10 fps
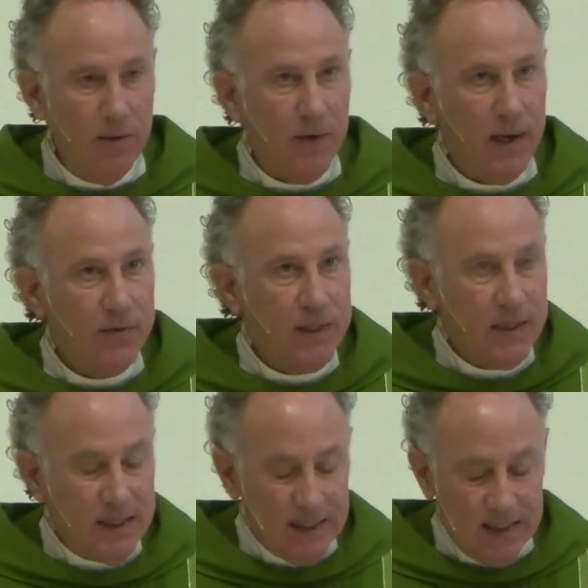5,
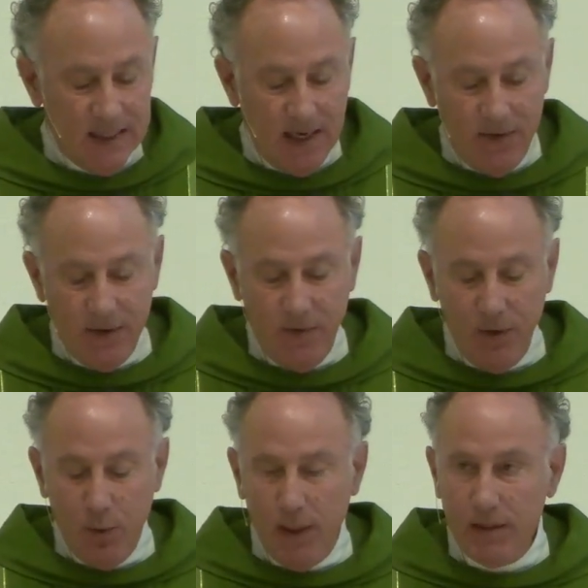6, and 7, a
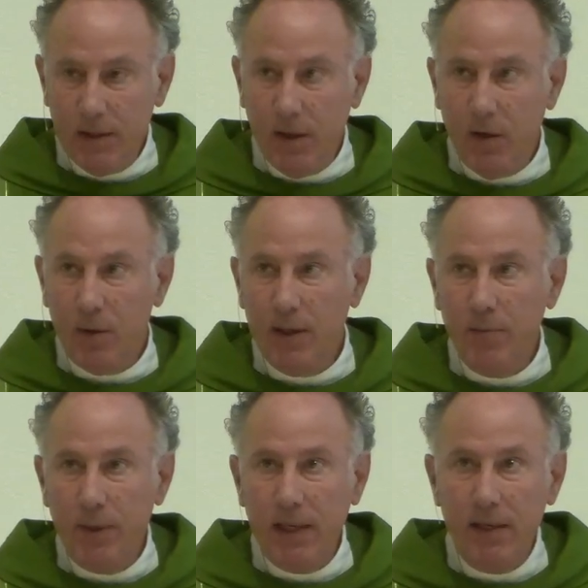few weeks ago, and
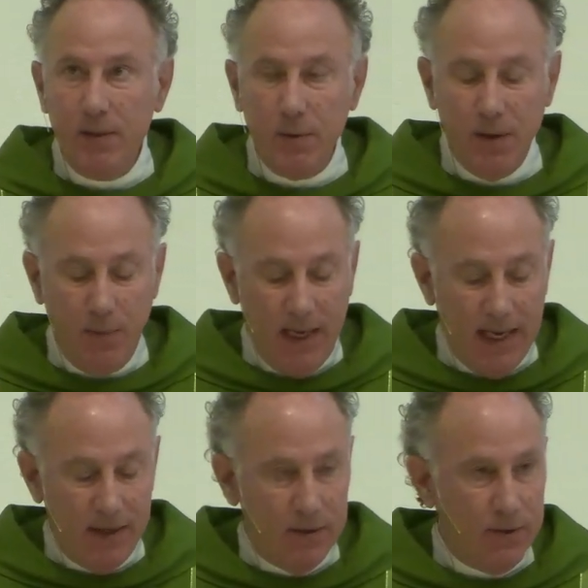it begins with the
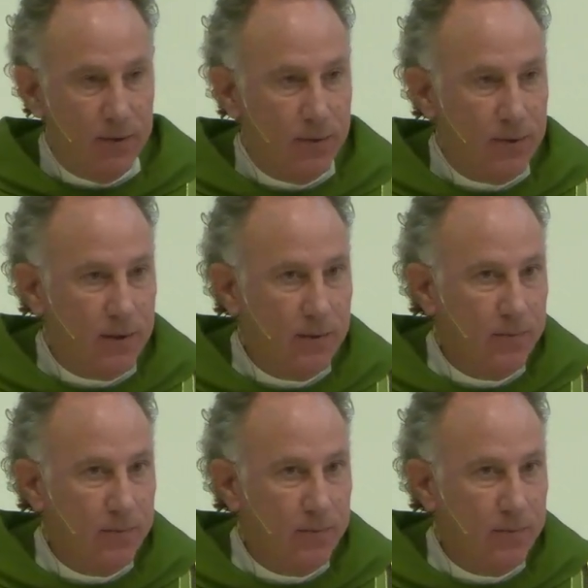Beatitudes.